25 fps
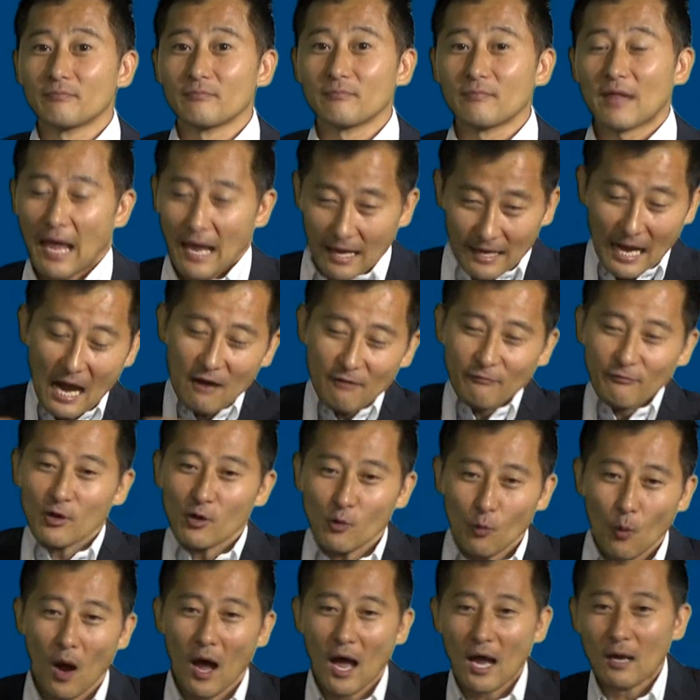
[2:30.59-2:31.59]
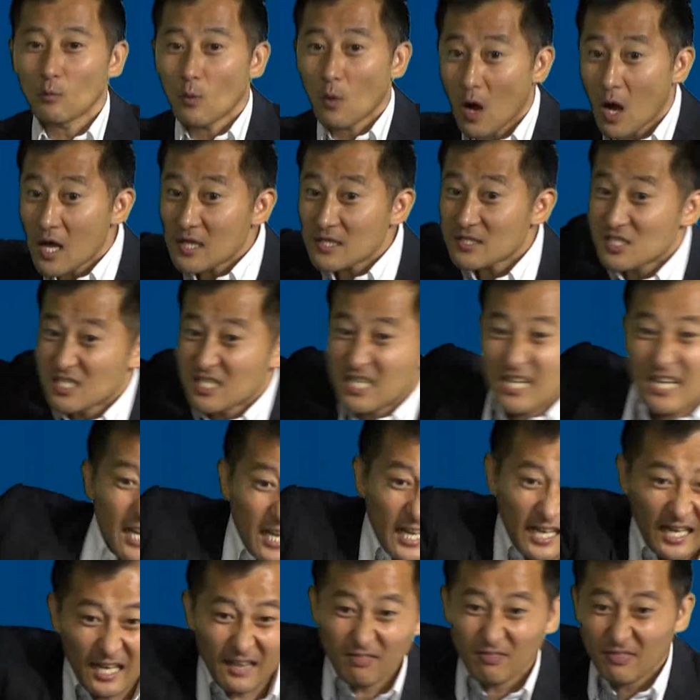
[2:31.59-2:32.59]
And everyone wants to
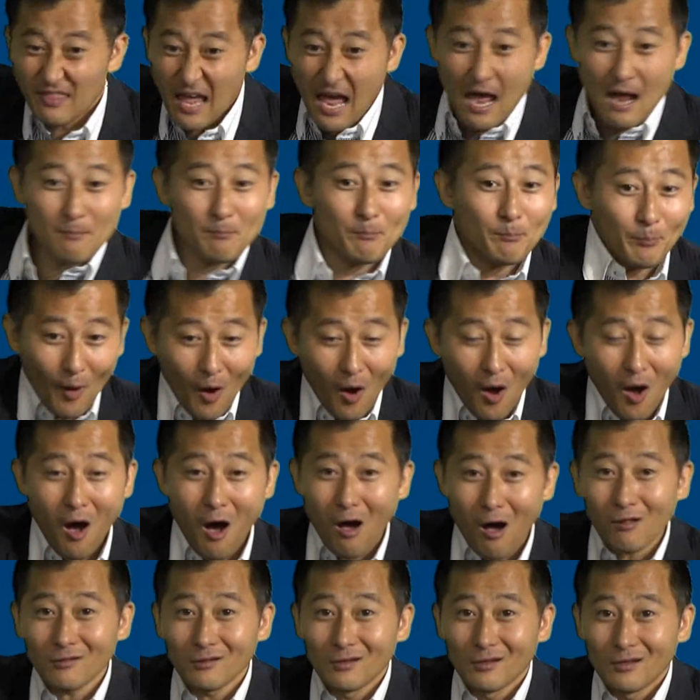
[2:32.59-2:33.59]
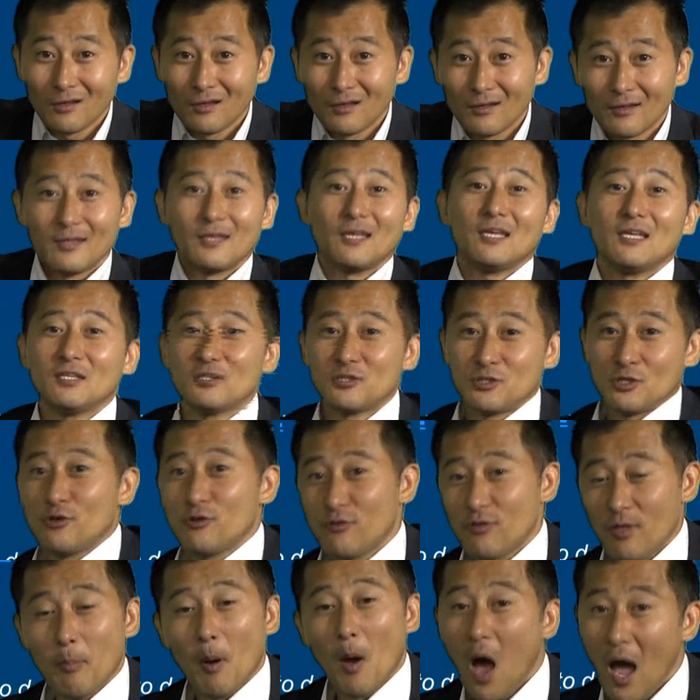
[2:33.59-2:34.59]
hit that ball into
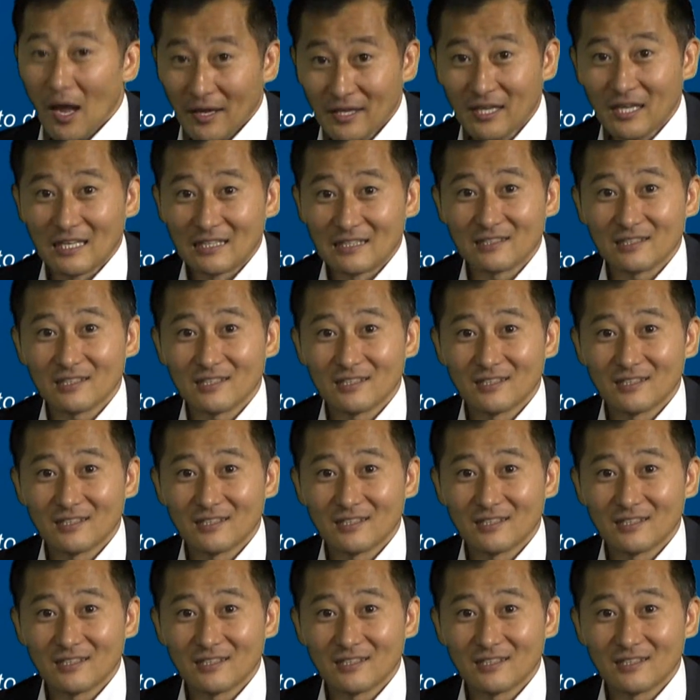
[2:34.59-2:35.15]
the pocket.